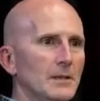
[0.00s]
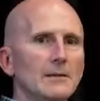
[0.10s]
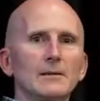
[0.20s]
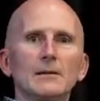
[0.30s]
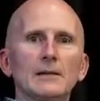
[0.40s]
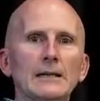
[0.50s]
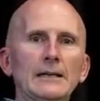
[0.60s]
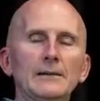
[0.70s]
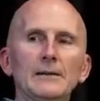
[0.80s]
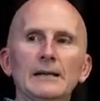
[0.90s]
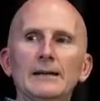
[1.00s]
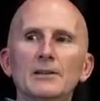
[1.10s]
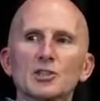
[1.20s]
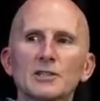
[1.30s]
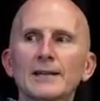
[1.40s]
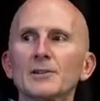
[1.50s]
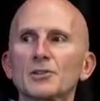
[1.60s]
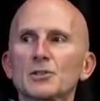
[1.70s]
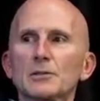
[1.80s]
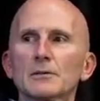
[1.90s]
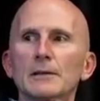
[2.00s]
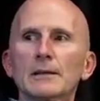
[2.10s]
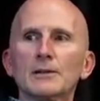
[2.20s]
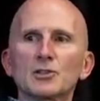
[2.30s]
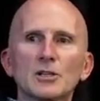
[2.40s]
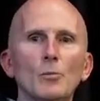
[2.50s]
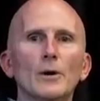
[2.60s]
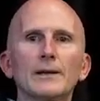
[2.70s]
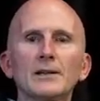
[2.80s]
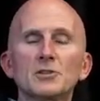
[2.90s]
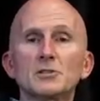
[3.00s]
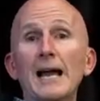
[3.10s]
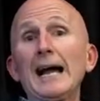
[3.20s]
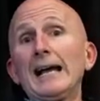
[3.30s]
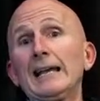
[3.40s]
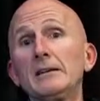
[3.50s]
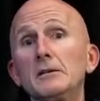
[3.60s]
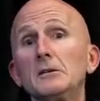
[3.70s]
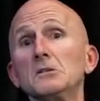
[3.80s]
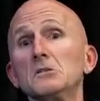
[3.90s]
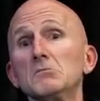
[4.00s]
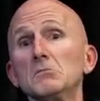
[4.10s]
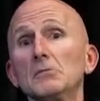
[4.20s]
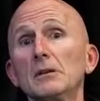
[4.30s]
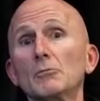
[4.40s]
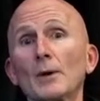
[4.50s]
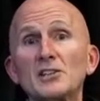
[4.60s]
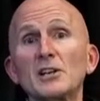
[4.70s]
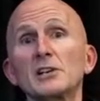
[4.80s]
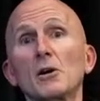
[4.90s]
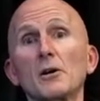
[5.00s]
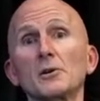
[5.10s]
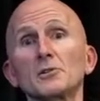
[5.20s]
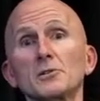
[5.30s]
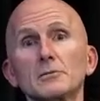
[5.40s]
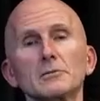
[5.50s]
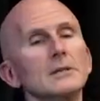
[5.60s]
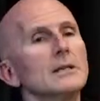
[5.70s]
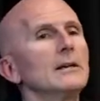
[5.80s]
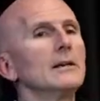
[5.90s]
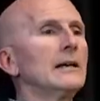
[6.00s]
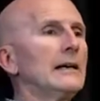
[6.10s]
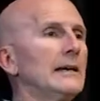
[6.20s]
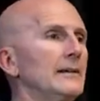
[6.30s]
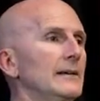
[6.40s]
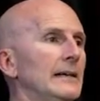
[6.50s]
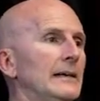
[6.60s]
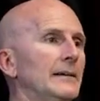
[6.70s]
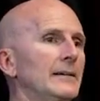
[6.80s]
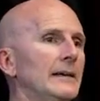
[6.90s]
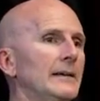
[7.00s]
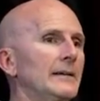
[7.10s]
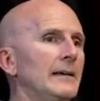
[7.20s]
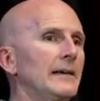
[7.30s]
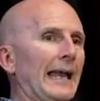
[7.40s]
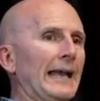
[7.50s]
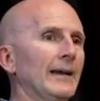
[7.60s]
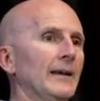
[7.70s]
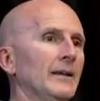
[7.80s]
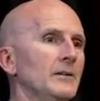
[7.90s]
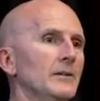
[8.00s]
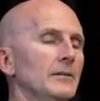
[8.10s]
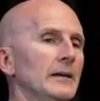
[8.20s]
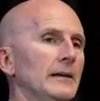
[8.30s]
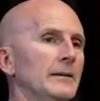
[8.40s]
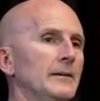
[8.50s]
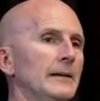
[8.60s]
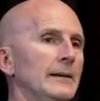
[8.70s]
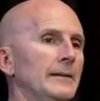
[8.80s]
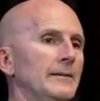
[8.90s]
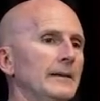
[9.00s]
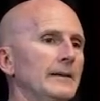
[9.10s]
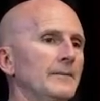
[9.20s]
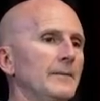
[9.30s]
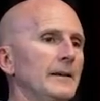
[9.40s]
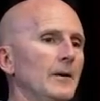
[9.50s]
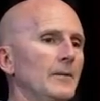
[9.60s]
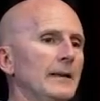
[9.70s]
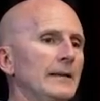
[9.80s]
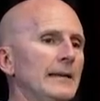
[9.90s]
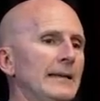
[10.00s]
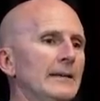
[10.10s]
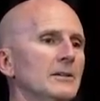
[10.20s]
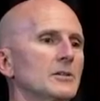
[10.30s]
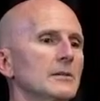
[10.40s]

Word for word: uh, uh since uh, someone has died racing cars. and, you know, it,